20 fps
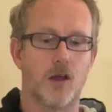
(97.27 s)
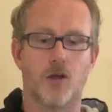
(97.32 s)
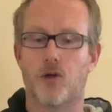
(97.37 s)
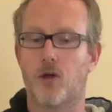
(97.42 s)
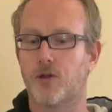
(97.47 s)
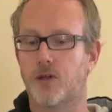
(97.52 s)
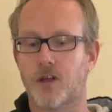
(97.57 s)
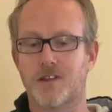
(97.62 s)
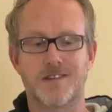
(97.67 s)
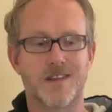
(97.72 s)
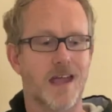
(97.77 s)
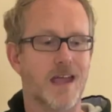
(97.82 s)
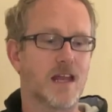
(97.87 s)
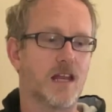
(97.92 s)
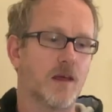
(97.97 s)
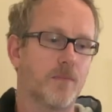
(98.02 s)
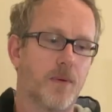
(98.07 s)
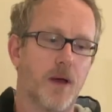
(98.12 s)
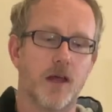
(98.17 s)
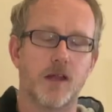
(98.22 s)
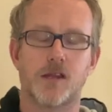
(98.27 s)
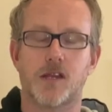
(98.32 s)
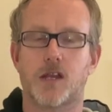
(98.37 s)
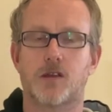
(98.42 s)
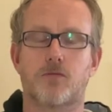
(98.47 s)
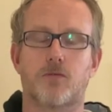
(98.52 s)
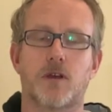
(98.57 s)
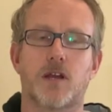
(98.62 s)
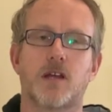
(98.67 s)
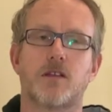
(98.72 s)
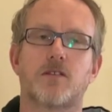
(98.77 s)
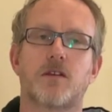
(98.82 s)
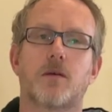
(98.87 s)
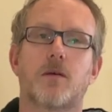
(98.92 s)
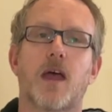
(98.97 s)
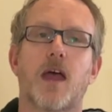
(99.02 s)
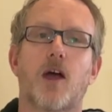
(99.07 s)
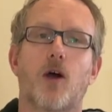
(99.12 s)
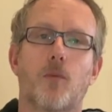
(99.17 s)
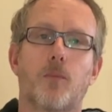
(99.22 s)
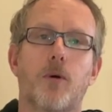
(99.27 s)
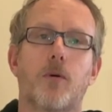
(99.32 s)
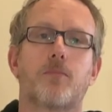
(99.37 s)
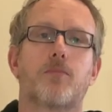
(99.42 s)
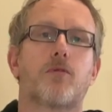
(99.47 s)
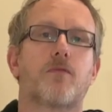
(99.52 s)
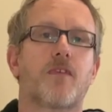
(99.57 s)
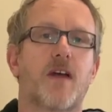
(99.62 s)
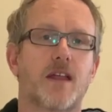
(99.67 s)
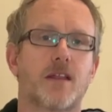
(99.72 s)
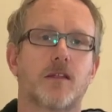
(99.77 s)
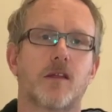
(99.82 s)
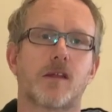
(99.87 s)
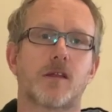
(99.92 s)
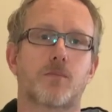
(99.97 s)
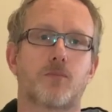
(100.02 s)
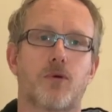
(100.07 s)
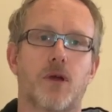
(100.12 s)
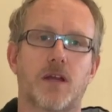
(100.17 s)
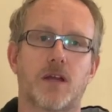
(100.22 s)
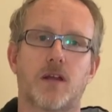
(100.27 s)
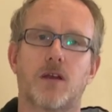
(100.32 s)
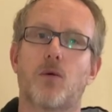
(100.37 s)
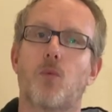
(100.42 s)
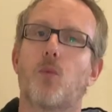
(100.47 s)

on a daily basis, really, to help prevent the spread in a